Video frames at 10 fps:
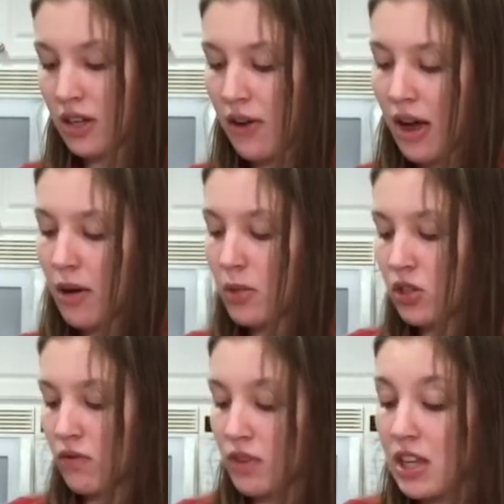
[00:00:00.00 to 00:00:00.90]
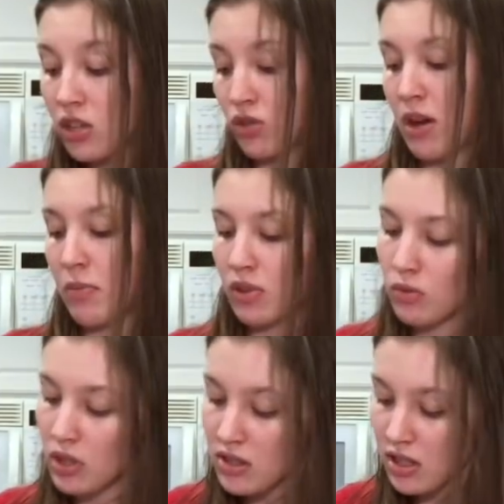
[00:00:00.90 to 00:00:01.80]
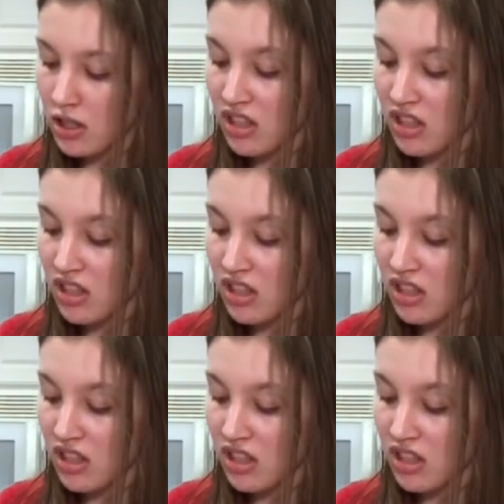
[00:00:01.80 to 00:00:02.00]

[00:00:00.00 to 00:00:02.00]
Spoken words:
Now, how much of this do I put? What is this,